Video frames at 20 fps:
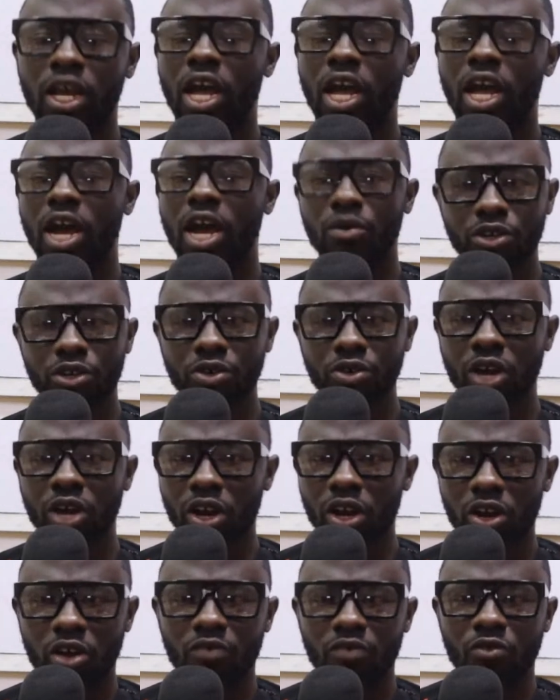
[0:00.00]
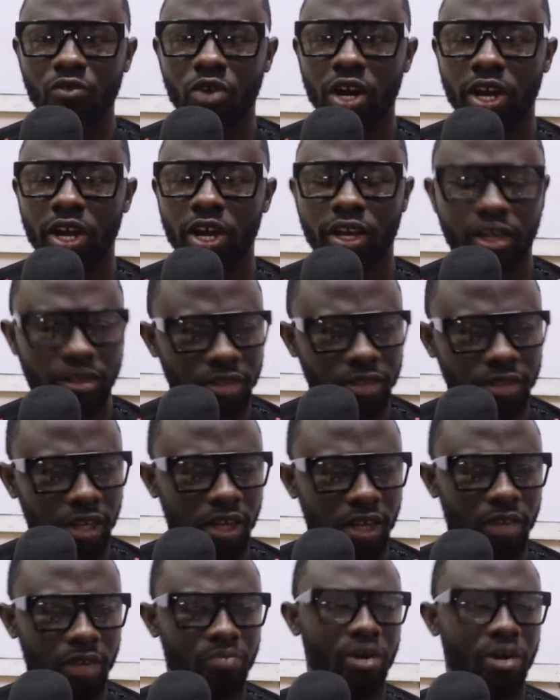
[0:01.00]
and we do a lot of work,
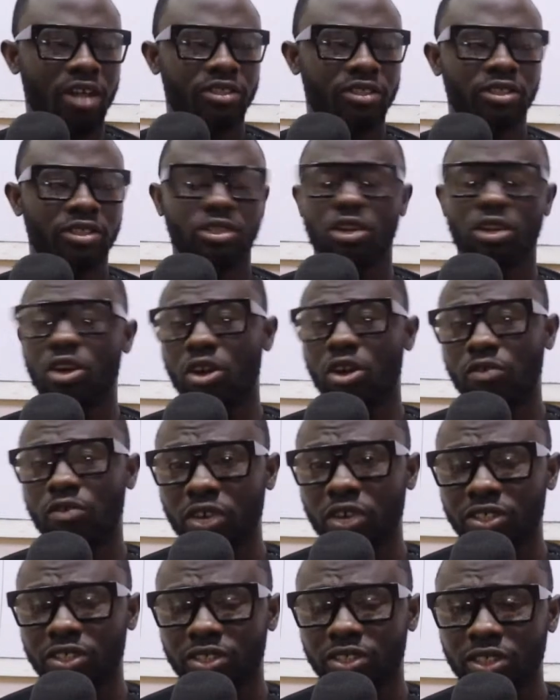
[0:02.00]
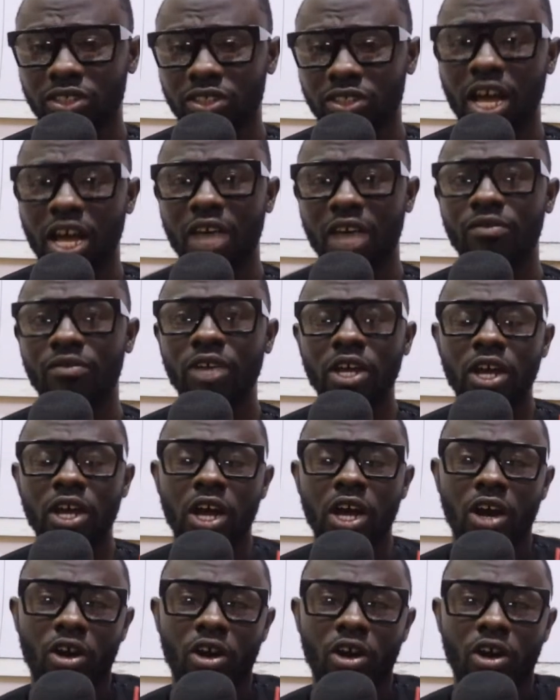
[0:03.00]
uh, practice a lot of questions, have
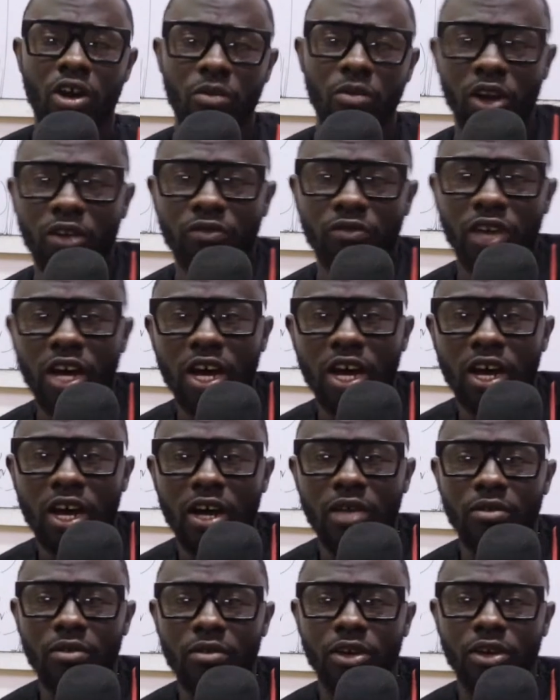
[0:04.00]
a couple of uh,